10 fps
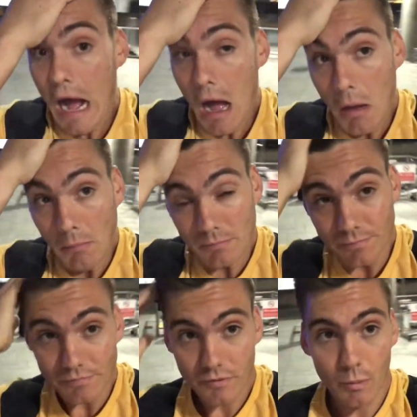
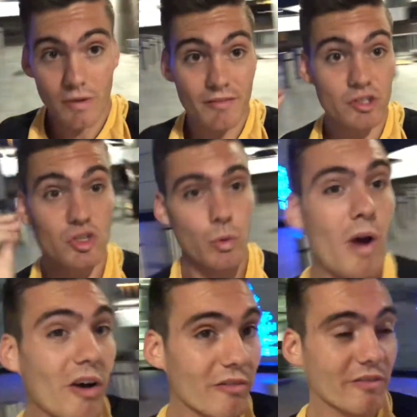um, we have a
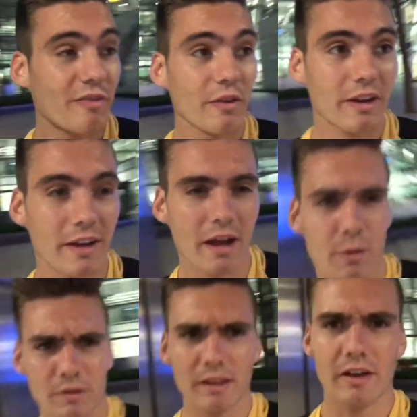12 freaking
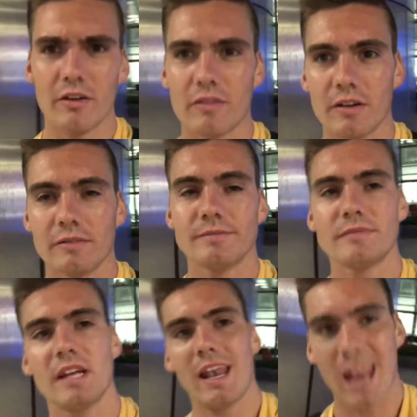hour layover
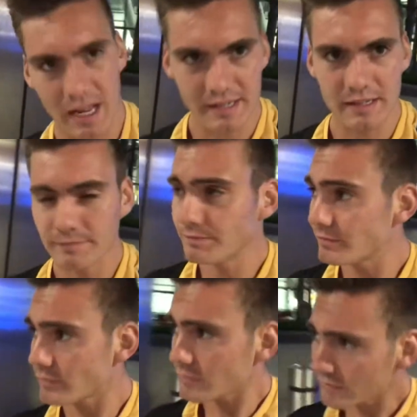in London.
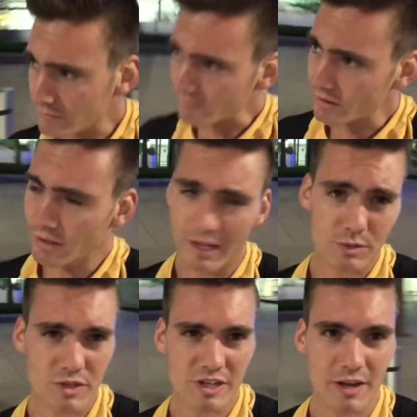That's
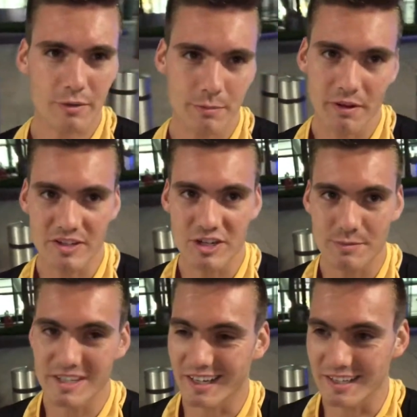what you get when you pay
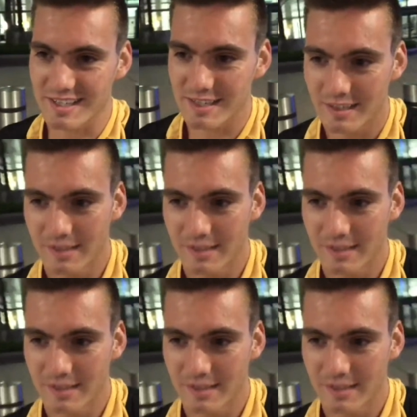cheap tickets.